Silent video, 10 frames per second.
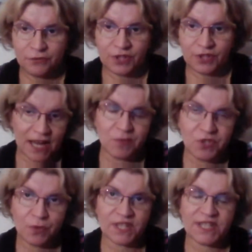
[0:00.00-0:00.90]
the time
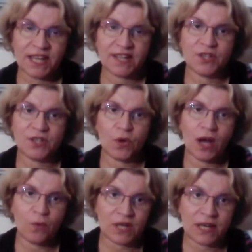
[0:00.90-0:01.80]
she was sick. So
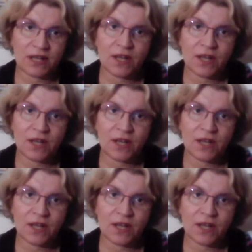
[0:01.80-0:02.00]
I would,